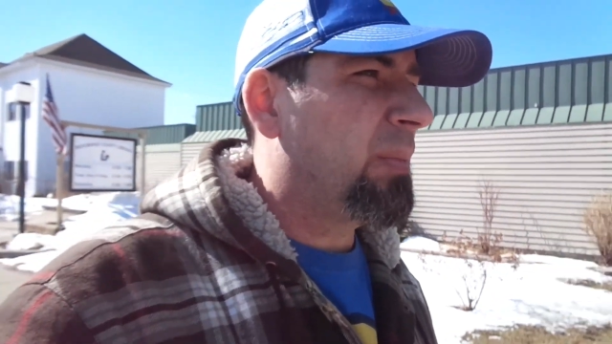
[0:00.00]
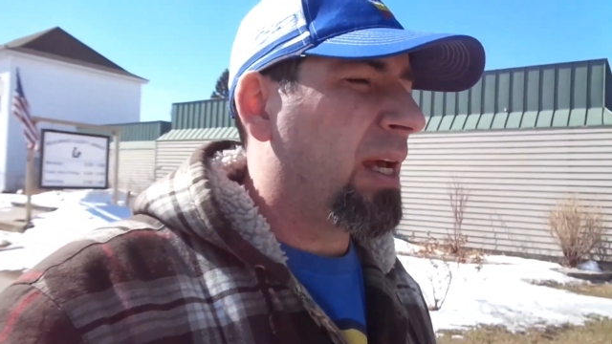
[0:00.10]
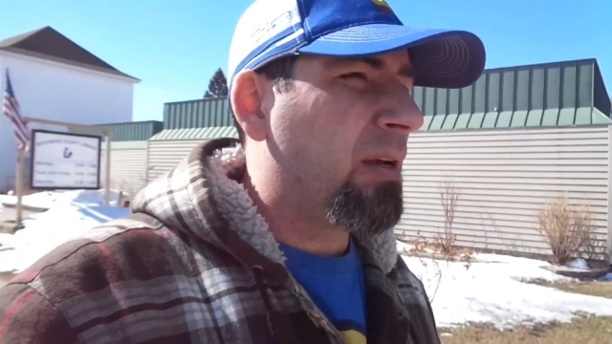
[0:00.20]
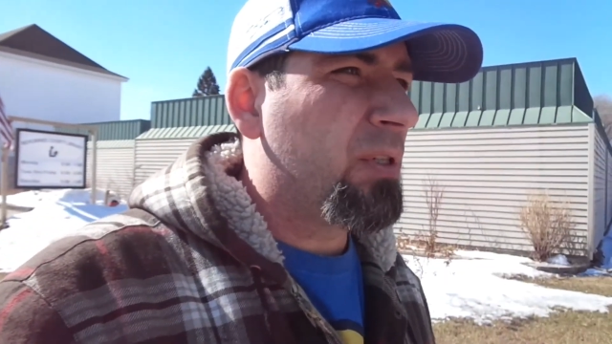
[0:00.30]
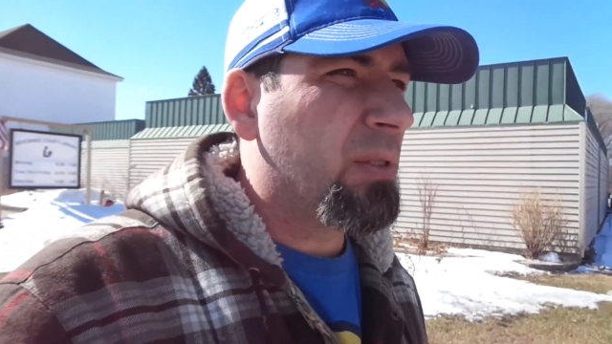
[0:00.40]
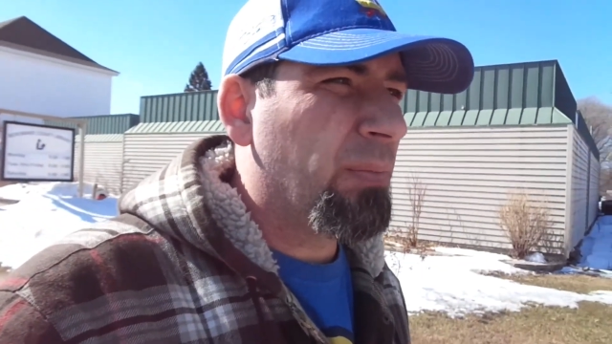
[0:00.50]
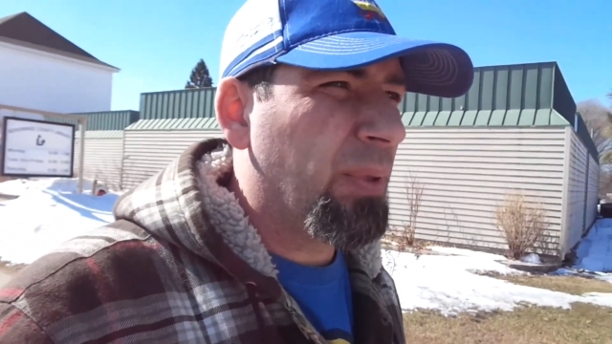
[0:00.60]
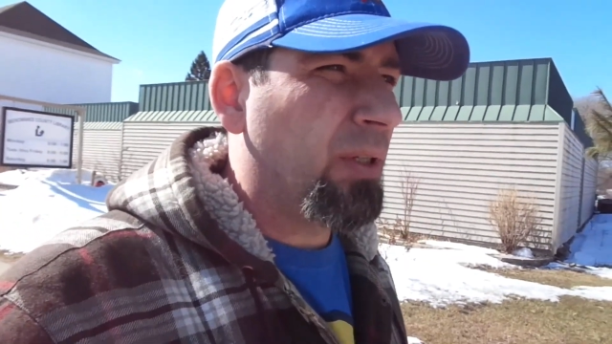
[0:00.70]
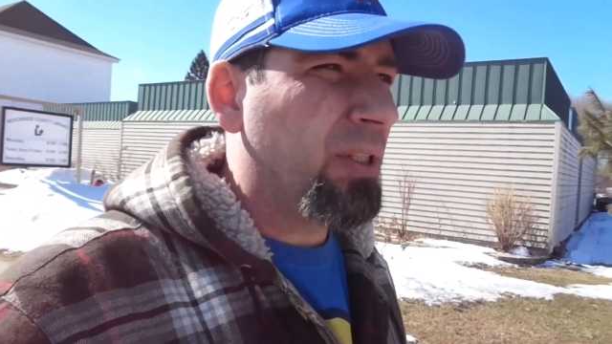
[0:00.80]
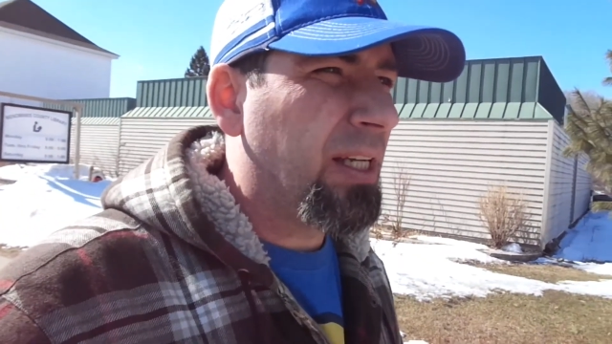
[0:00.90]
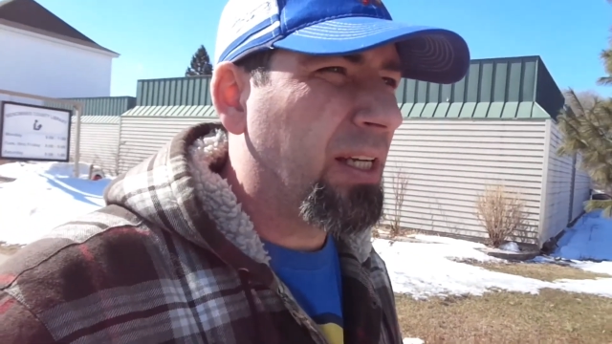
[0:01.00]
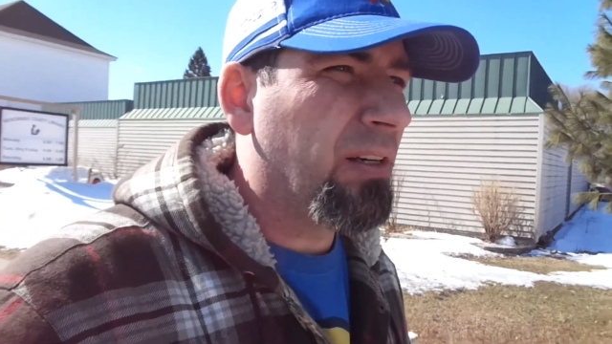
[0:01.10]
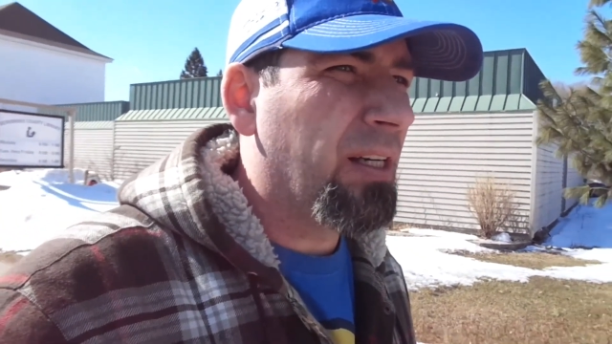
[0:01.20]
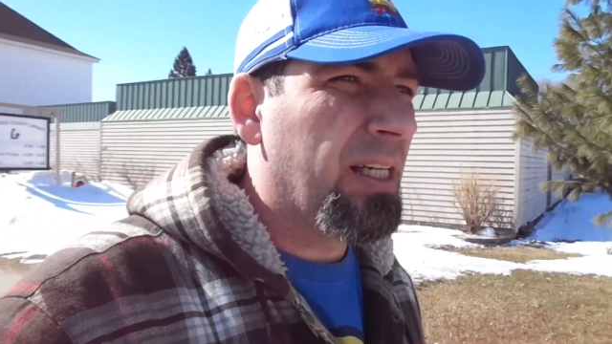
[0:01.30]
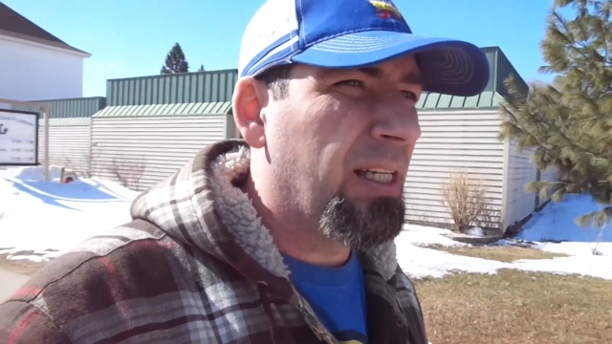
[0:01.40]
bank was built
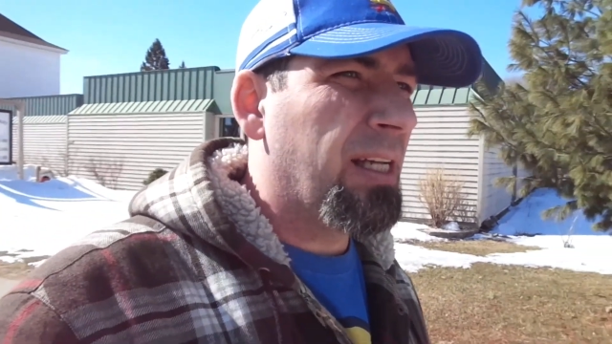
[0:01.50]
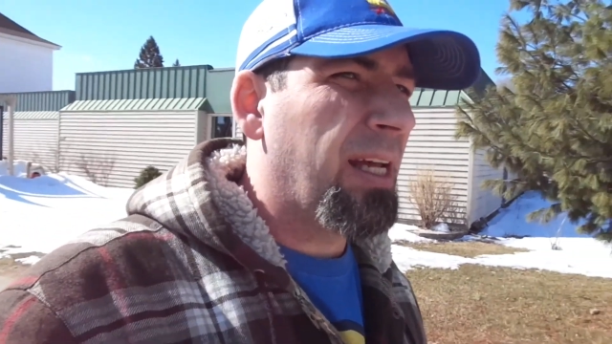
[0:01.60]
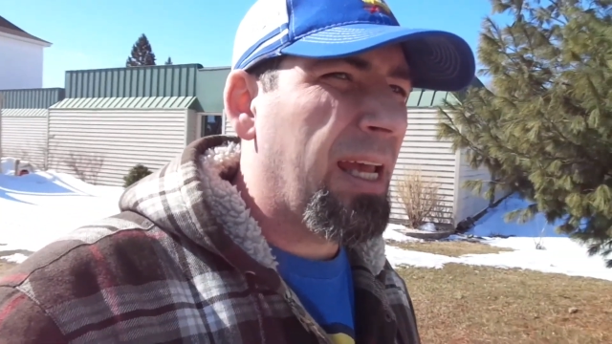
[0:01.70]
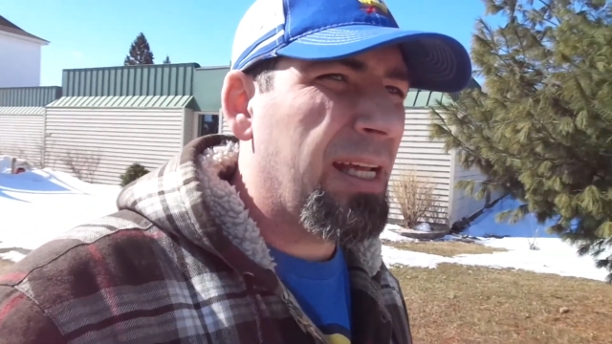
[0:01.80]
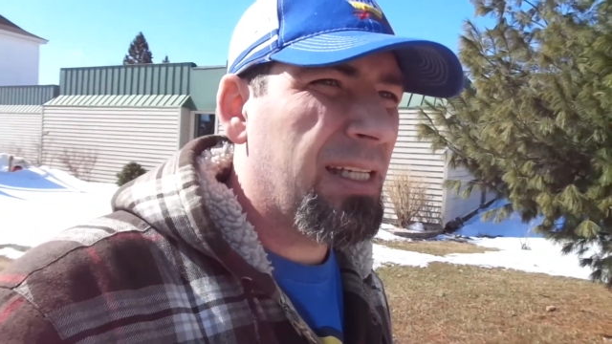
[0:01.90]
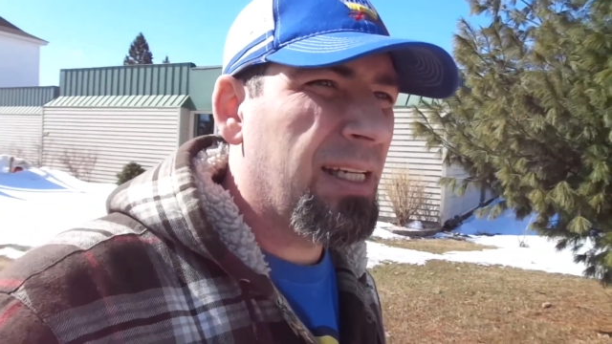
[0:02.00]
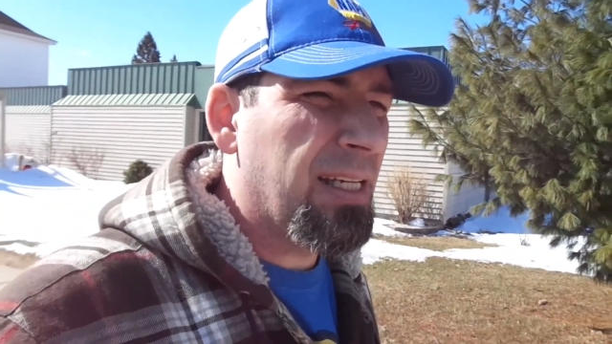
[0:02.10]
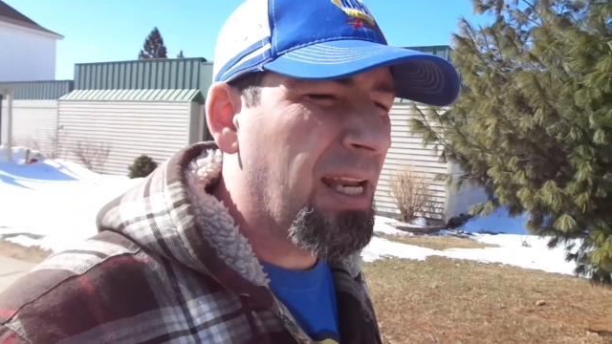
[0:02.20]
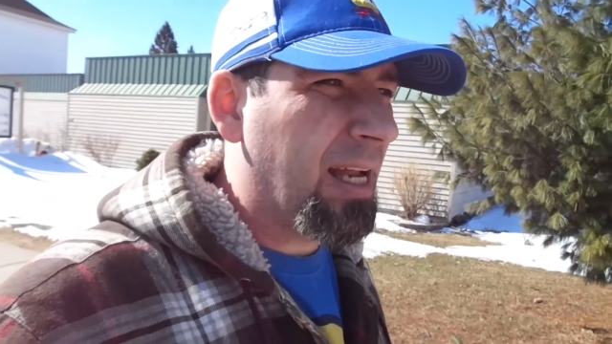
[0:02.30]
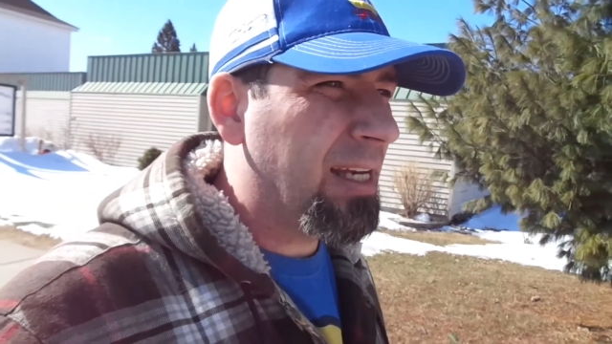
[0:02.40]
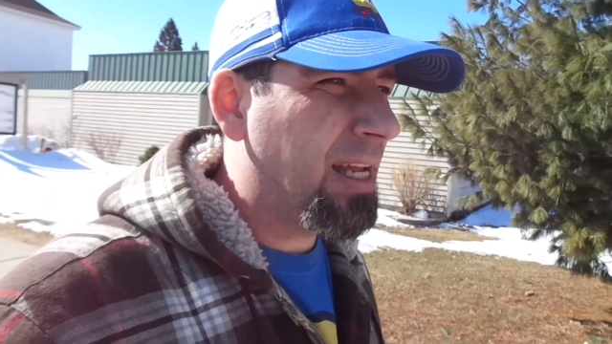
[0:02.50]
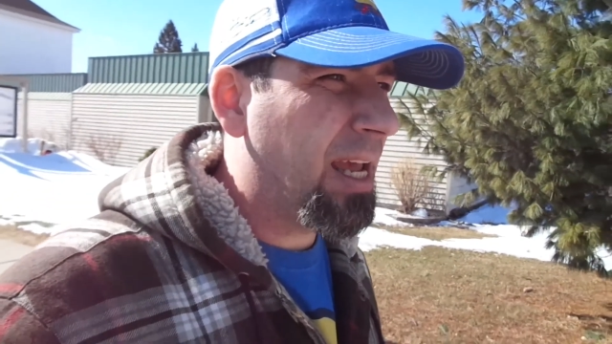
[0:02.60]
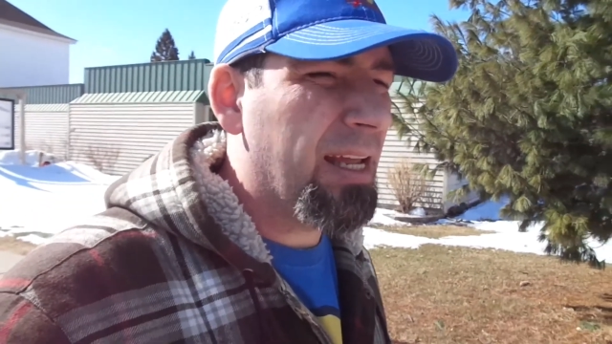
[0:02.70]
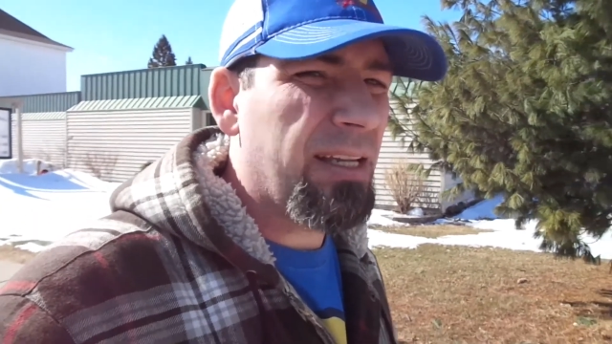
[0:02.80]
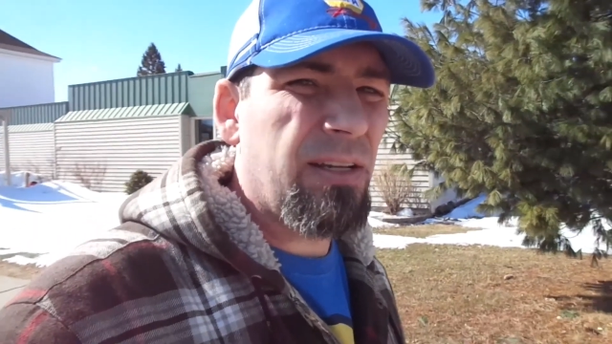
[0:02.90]
here in 1898,